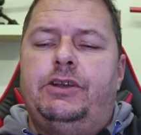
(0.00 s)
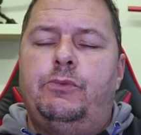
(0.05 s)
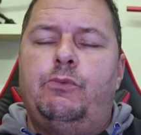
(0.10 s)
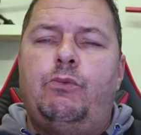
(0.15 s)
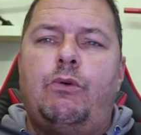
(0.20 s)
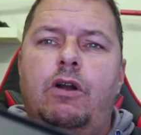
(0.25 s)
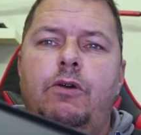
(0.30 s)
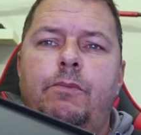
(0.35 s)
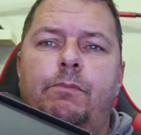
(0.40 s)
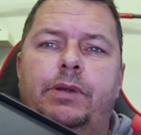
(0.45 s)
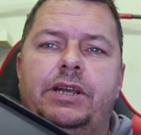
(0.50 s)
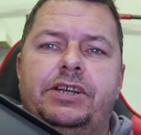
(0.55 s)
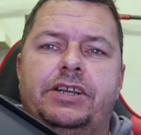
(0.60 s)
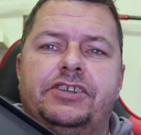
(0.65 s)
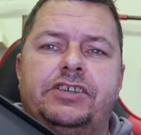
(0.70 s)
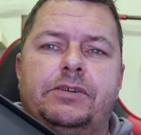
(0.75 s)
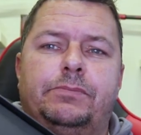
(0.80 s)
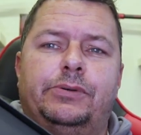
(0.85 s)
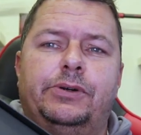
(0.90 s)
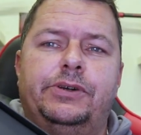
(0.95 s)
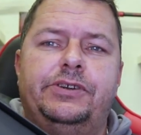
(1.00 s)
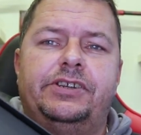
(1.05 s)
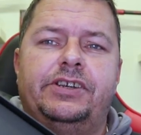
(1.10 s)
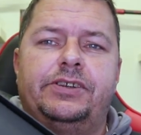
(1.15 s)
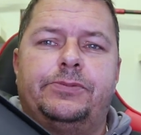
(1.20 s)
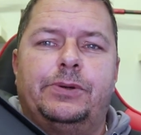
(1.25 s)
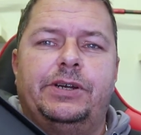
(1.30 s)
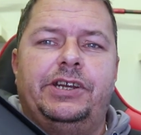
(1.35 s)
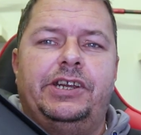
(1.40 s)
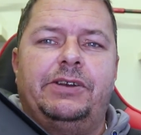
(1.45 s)
You won't be
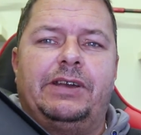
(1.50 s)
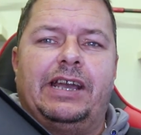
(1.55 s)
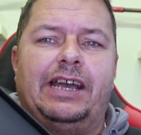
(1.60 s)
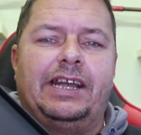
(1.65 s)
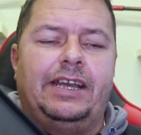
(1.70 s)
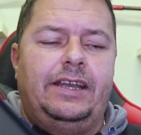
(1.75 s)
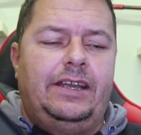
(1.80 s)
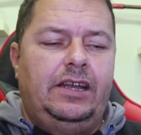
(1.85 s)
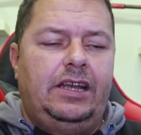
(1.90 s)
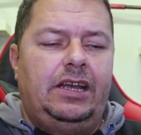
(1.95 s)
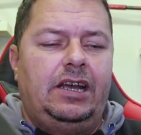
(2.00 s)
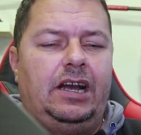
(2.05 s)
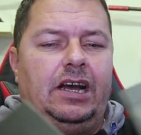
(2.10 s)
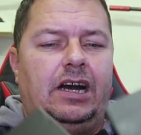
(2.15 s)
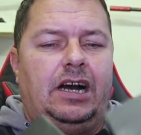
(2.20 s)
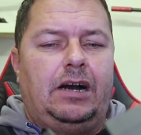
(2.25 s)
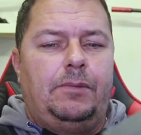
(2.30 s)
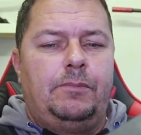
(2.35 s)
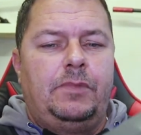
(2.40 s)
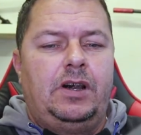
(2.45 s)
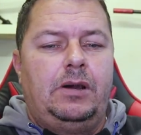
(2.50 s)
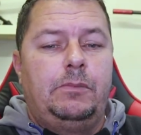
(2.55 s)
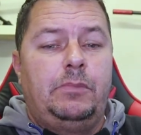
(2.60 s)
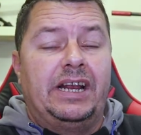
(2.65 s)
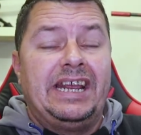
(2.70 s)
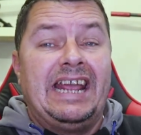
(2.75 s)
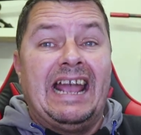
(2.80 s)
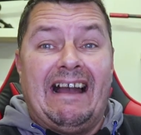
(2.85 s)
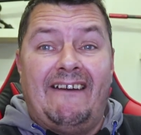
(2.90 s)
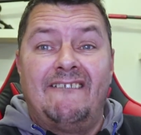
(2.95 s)
disappointed when you get it.
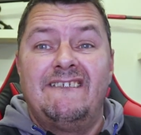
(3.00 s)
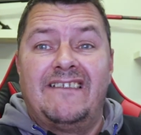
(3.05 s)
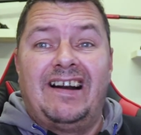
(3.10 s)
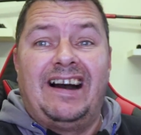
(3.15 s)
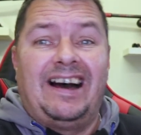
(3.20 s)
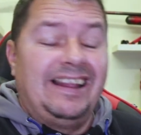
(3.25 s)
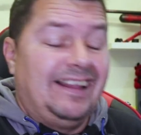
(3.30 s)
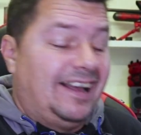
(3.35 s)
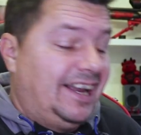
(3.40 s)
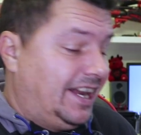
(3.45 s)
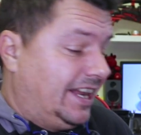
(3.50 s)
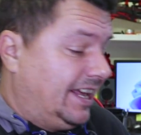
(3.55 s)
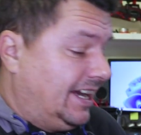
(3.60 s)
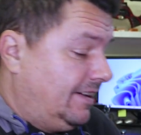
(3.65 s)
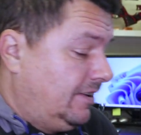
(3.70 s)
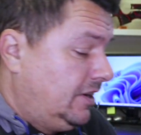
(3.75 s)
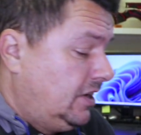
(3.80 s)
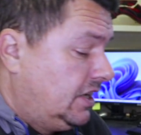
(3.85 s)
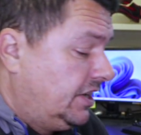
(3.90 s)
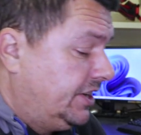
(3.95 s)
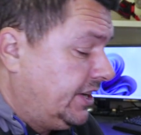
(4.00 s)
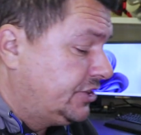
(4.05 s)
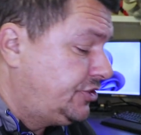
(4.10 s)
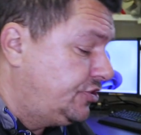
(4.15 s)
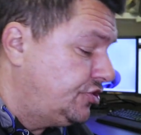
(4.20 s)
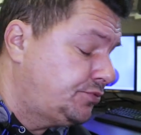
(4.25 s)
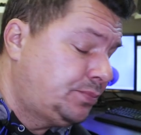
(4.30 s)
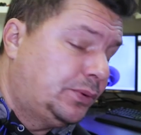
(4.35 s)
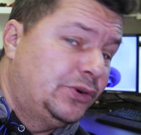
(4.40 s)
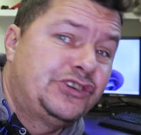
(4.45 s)
But yeah, I like that. And I
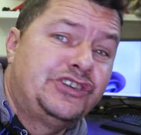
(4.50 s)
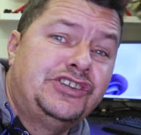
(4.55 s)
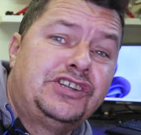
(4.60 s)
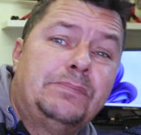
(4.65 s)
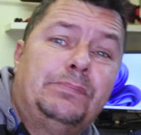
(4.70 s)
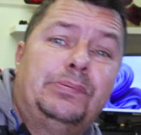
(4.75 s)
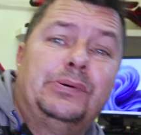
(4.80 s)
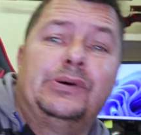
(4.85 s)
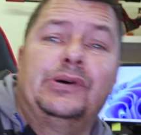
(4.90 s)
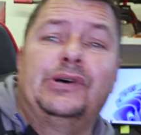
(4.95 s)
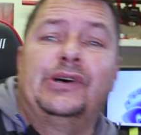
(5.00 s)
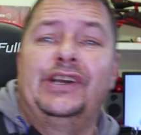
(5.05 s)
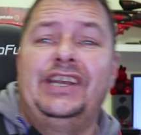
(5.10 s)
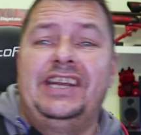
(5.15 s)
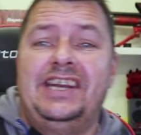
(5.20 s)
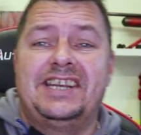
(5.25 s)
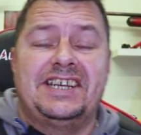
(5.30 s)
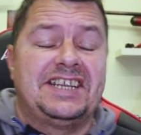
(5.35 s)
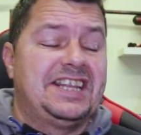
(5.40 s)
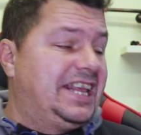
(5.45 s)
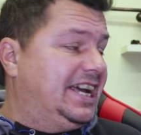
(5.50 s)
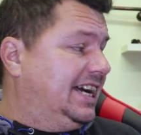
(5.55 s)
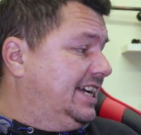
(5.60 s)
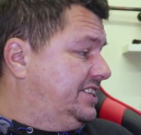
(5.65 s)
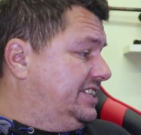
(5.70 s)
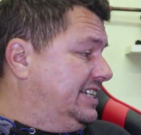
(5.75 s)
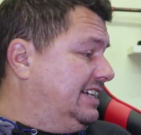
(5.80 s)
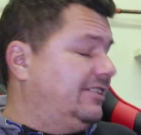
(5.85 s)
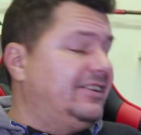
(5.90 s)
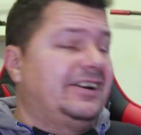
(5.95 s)
just wanted to point
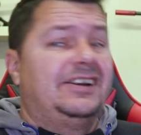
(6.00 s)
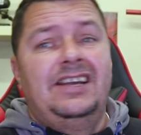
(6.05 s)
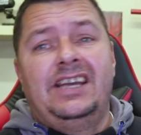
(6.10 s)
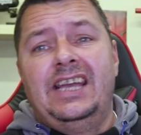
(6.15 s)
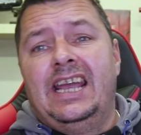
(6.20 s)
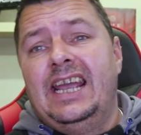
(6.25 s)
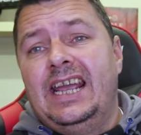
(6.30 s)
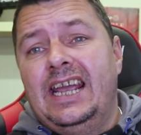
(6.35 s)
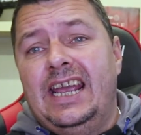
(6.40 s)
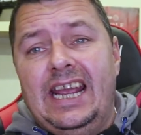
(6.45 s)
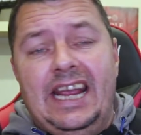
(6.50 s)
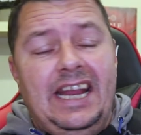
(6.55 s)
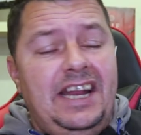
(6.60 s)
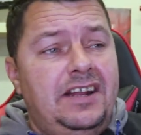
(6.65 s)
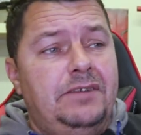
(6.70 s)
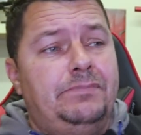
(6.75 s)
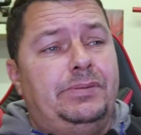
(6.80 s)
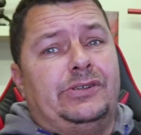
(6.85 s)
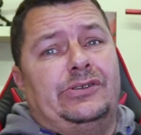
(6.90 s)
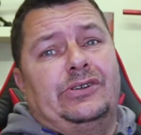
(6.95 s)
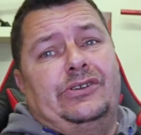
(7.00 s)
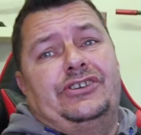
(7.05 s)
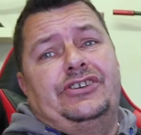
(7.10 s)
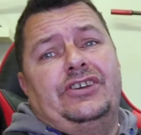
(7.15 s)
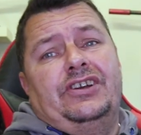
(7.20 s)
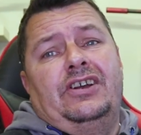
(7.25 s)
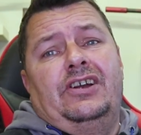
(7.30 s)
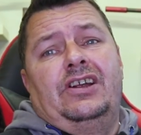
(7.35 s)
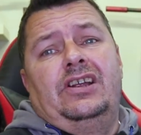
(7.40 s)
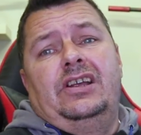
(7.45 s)
that out. In the
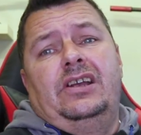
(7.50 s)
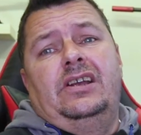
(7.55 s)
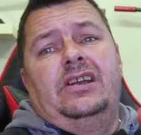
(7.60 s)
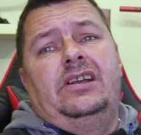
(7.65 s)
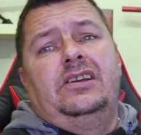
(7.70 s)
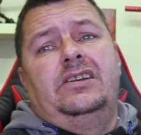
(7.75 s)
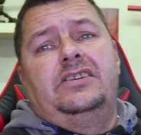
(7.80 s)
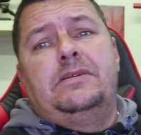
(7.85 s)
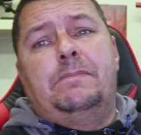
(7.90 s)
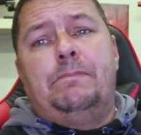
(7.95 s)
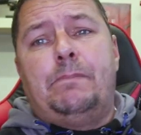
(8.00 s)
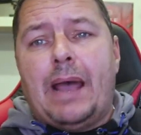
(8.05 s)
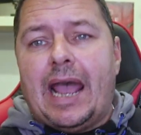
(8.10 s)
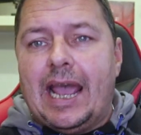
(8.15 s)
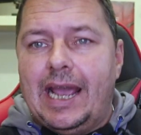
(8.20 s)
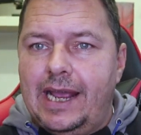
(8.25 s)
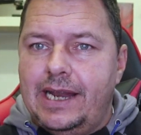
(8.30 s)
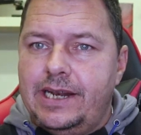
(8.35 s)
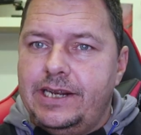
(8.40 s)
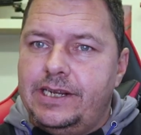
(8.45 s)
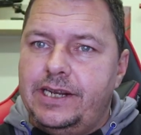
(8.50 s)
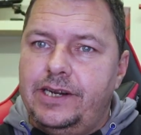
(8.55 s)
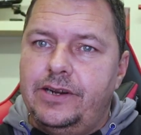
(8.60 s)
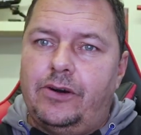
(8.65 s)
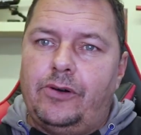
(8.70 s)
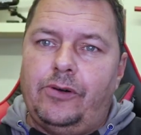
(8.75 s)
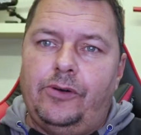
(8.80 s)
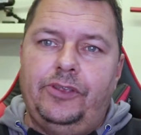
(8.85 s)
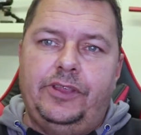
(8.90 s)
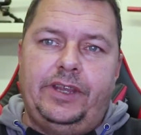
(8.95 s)
box, depending
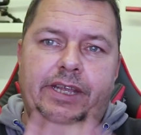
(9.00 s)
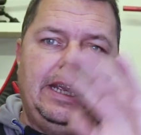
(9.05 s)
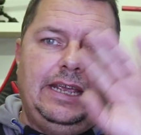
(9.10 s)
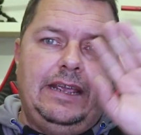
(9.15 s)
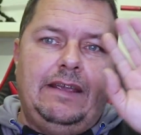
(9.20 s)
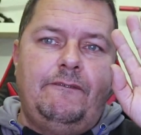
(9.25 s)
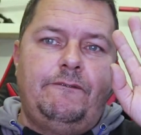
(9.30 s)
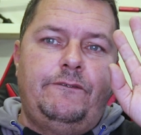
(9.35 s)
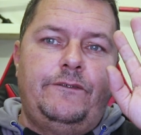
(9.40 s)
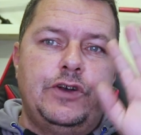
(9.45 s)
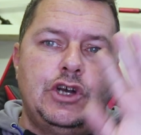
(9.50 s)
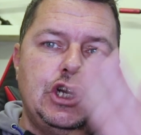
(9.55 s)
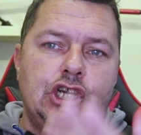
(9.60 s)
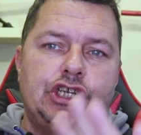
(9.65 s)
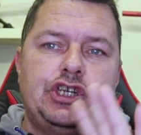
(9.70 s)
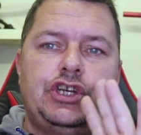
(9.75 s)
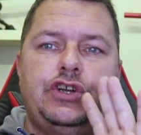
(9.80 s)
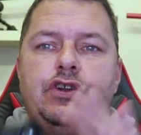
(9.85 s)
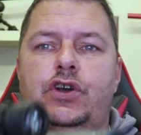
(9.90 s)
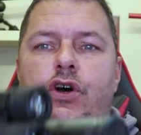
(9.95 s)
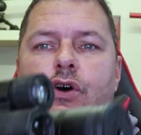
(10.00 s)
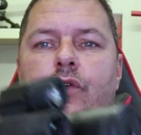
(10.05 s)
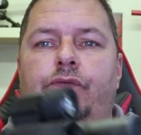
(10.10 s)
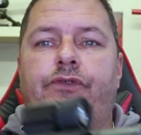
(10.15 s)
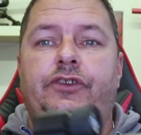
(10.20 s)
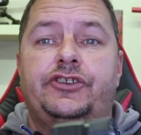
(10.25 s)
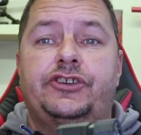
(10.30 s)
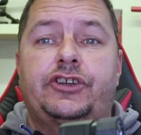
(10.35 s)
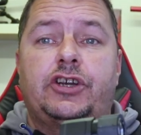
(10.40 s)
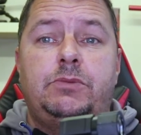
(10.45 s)
on the version
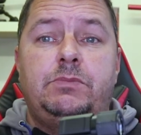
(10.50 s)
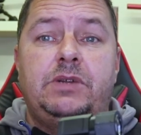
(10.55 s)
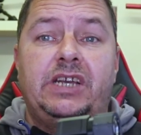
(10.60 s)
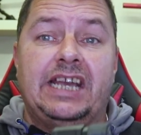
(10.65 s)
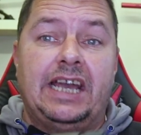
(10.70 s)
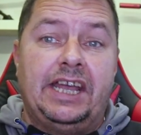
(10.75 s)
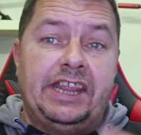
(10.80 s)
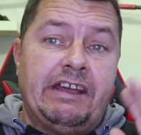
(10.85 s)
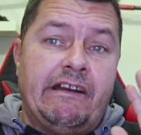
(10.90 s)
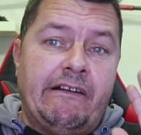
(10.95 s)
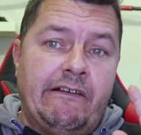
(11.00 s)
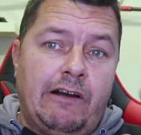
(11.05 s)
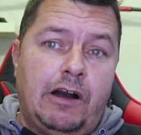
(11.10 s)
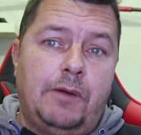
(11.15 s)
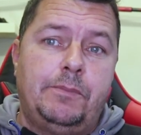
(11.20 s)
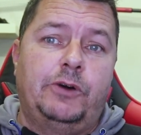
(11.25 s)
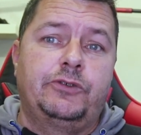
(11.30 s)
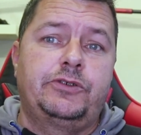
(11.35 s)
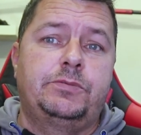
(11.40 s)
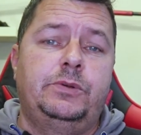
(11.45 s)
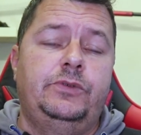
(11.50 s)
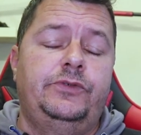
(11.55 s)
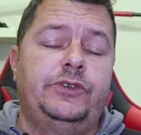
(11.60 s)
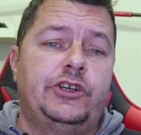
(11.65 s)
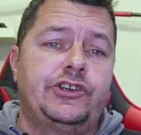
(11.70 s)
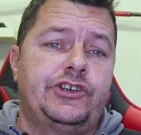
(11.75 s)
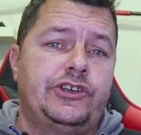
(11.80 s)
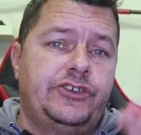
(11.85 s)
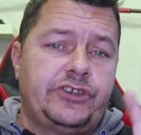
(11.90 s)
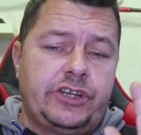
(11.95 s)
of the scope you get, there are multiple
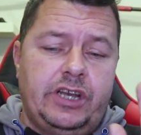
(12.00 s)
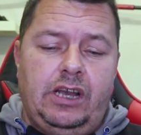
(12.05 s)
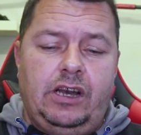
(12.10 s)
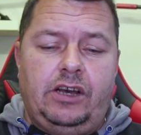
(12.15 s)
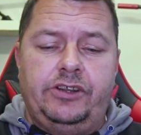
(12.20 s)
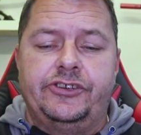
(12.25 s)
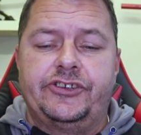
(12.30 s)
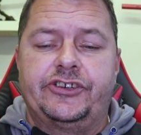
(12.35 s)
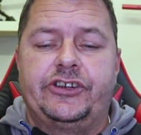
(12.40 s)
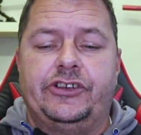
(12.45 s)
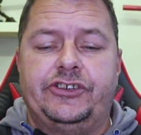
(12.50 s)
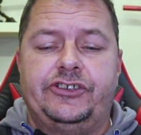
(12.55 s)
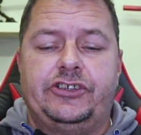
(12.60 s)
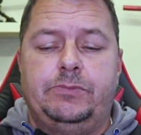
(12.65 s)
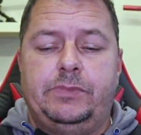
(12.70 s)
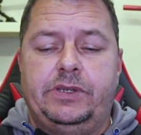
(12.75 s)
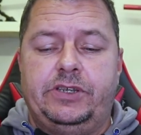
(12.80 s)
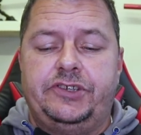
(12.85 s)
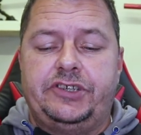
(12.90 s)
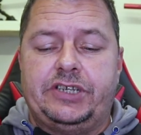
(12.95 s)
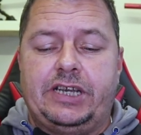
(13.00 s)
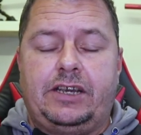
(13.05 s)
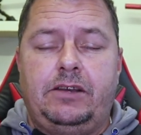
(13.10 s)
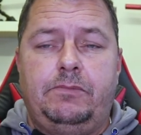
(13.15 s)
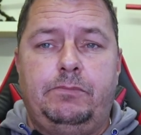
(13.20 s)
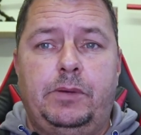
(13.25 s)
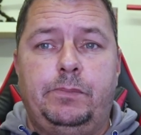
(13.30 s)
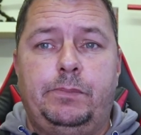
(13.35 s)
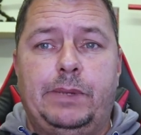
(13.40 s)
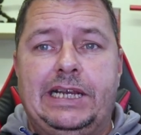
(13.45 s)
versions. I'll discuss them in a
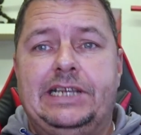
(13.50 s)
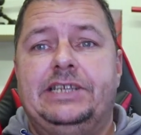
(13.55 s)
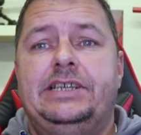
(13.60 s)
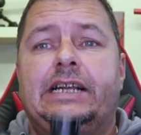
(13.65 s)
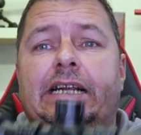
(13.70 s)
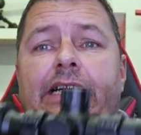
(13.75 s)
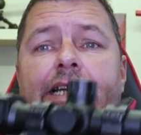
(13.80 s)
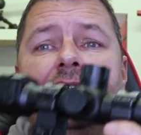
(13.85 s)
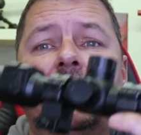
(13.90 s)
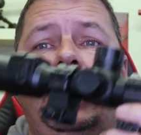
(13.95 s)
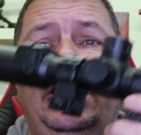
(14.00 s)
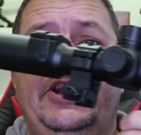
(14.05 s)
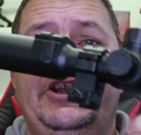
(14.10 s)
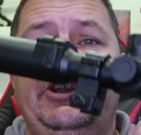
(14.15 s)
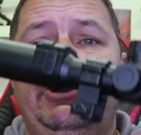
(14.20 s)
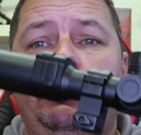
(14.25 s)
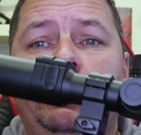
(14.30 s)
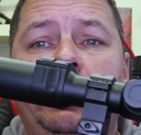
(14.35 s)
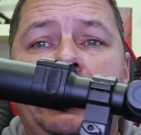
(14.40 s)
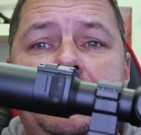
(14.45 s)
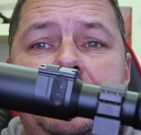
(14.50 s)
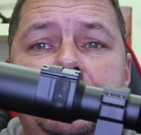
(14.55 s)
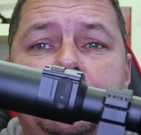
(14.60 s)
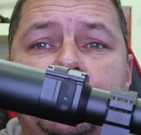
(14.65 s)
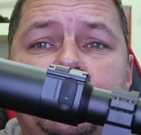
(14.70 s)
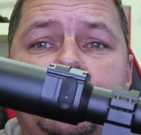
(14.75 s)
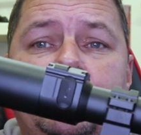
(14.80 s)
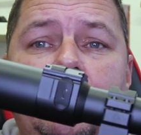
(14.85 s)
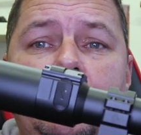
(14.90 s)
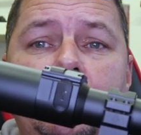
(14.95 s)
second, but basically you'll get
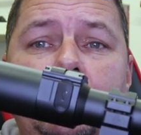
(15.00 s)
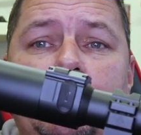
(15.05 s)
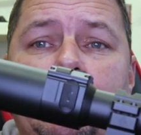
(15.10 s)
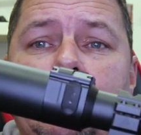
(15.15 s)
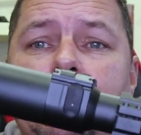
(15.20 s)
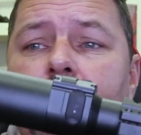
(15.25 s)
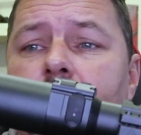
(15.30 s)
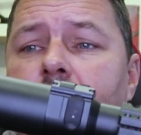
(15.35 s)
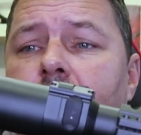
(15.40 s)
your scope.